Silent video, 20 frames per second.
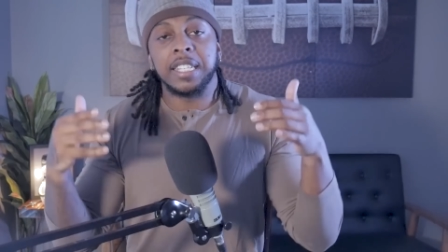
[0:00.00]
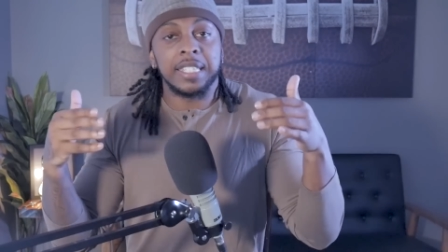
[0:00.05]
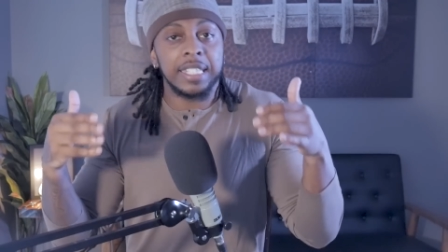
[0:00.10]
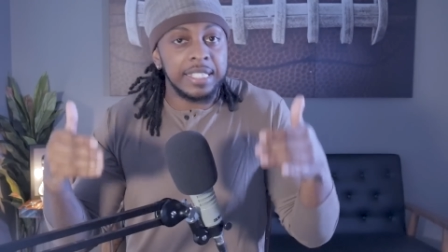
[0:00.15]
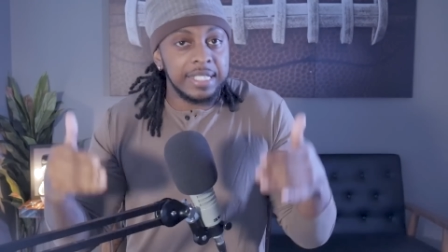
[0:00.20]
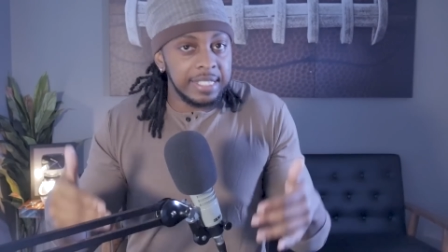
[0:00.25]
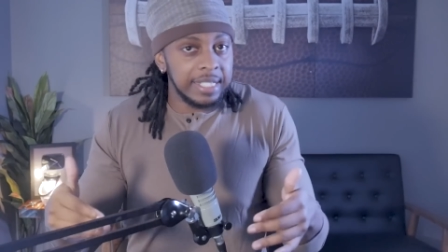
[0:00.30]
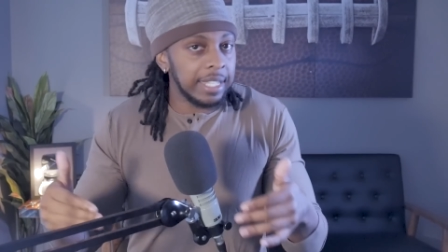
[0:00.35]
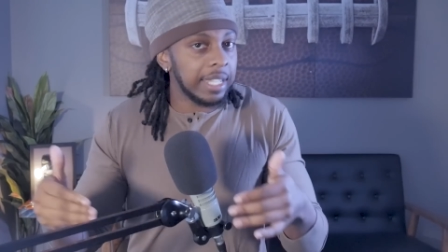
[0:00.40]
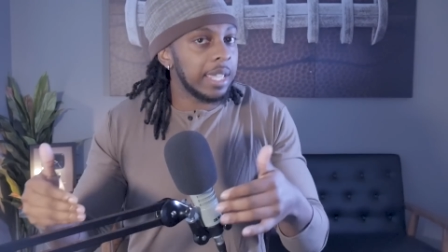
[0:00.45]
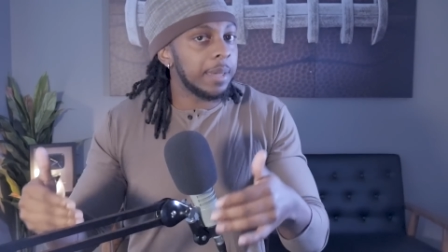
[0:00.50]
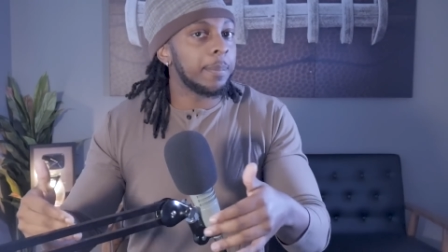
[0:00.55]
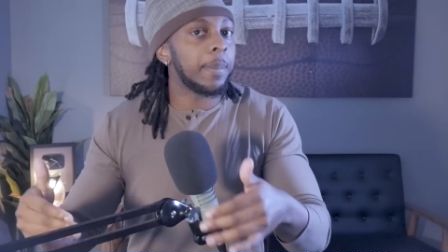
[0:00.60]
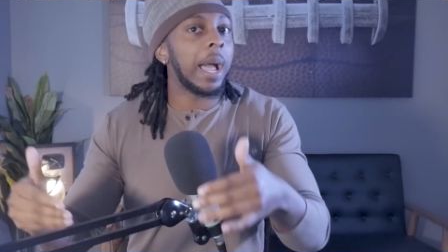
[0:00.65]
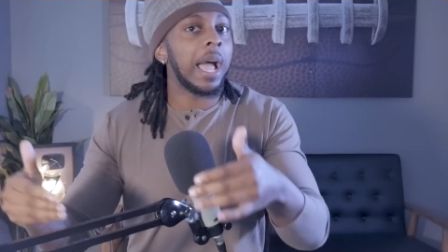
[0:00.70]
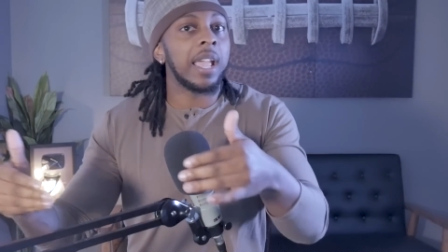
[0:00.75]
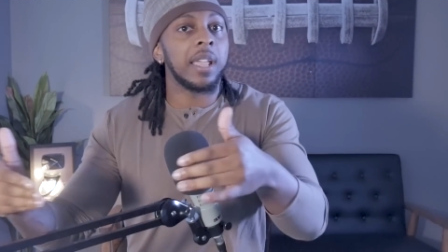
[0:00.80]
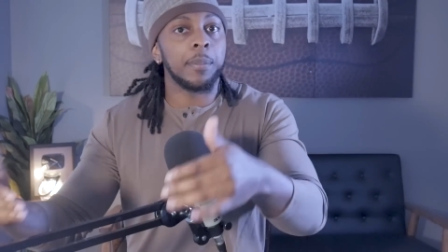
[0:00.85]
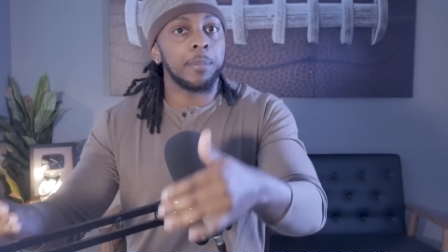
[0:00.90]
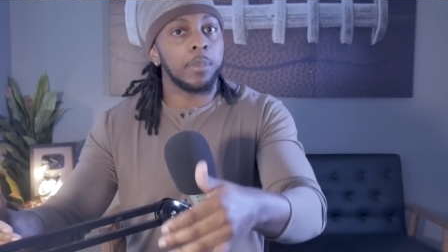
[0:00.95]
the ticket
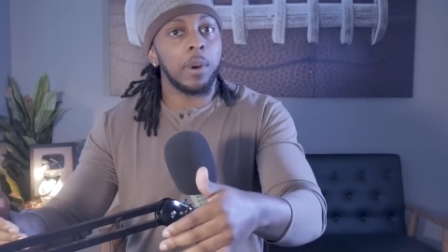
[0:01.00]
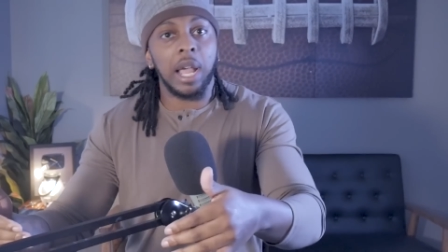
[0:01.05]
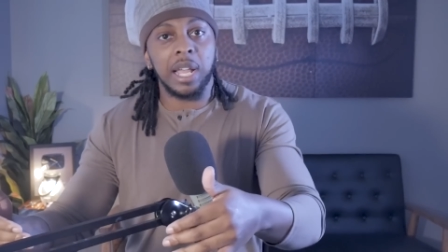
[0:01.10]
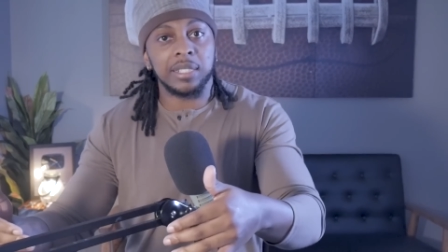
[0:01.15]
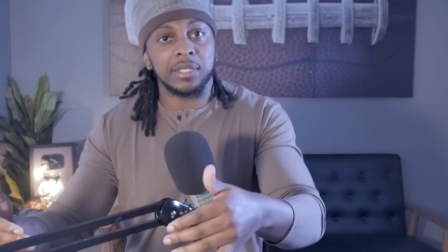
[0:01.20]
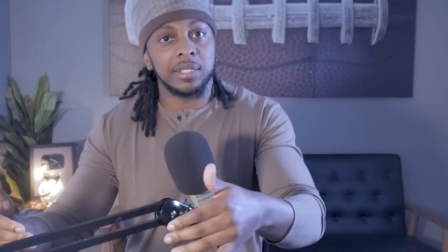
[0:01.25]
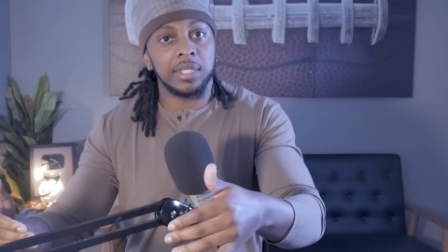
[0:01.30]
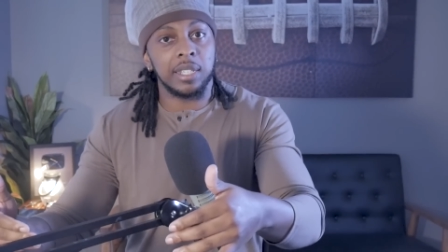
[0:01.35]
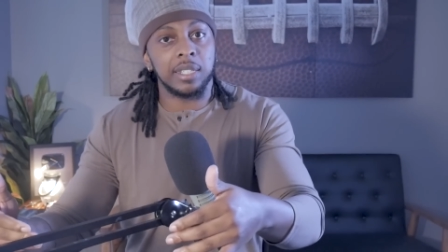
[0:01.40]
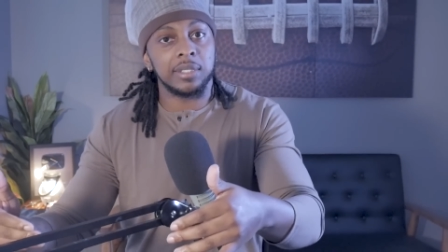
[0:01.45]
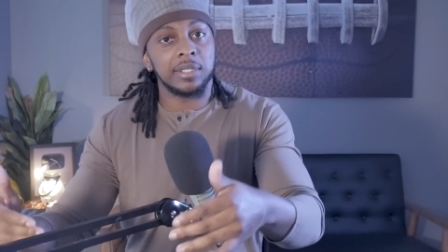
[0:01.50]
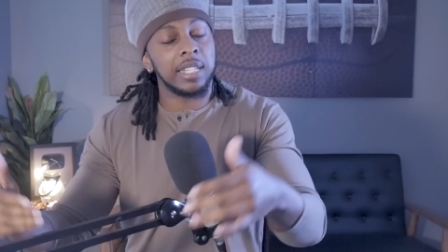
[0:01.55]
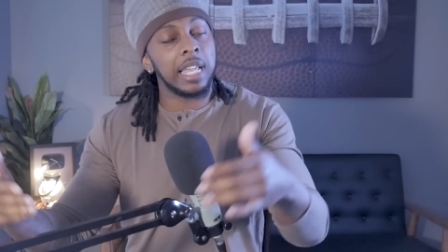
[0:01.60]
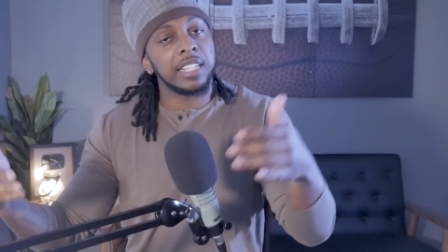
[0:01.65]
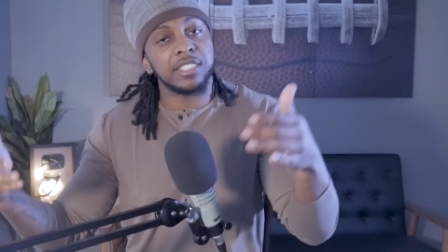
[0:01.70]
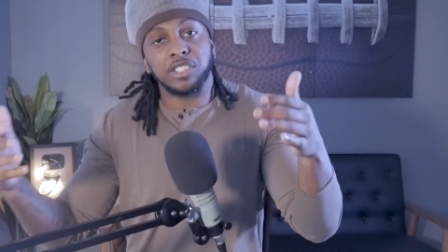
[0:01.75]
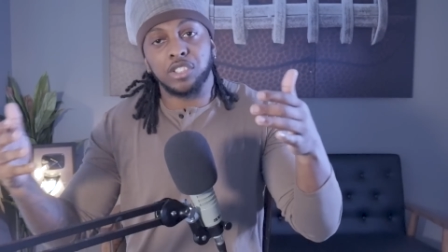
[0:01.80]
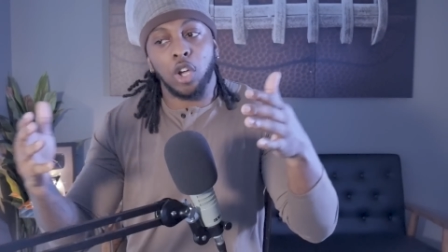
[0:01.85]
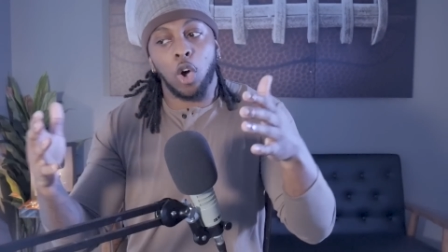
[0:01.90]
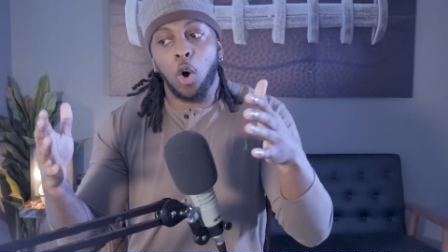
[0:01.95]
buying process.
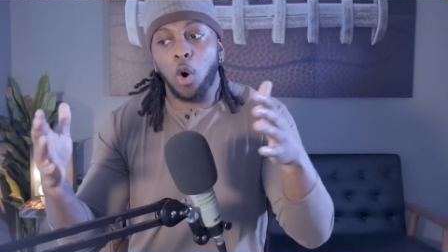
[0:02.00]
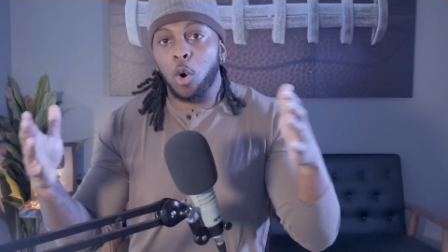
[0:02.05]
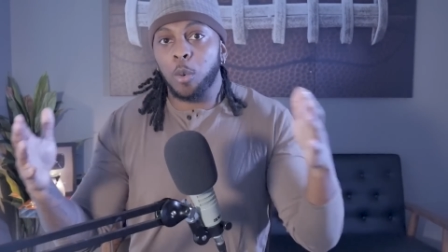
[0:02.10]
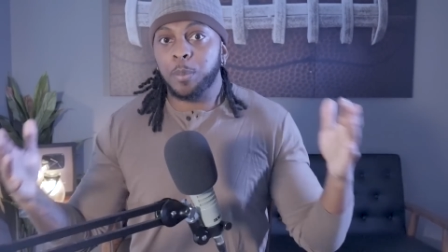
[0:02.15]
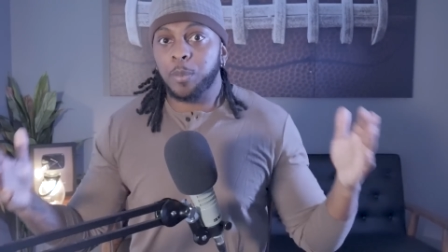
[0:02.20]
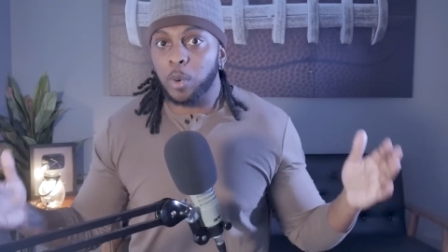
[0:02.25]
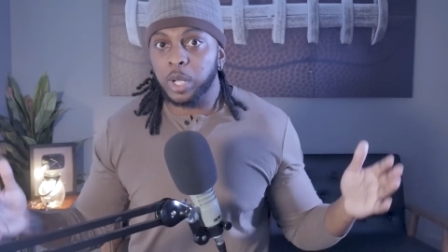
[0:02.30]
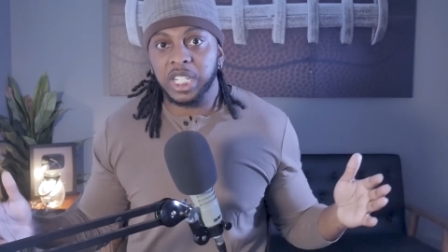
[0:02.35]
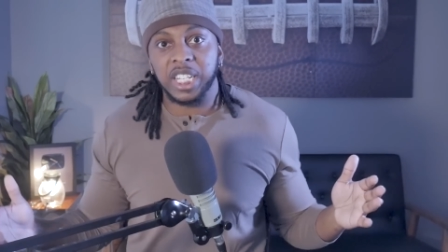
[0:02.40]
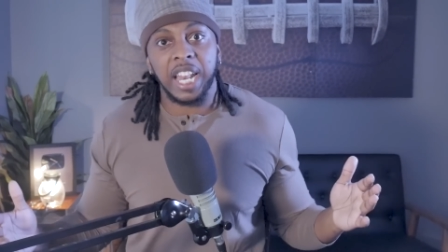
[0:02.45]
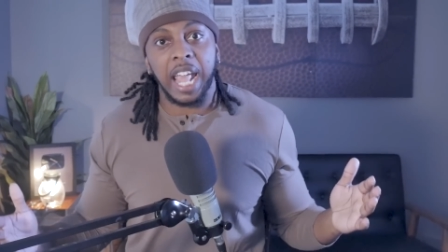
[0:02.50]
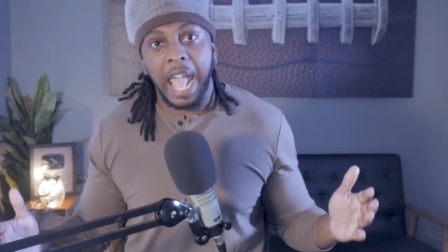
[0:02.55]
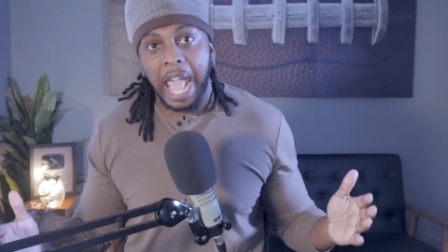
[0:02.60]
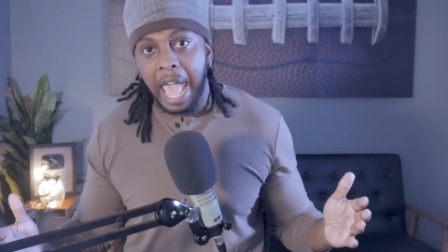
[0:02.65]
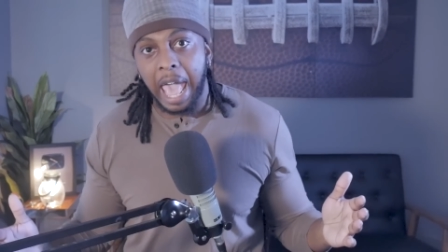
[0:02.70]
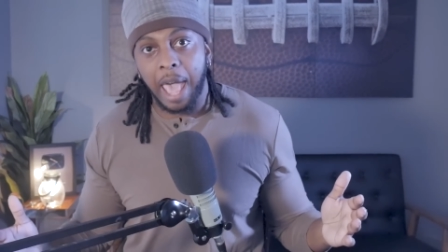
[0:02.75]
That's the whole point of the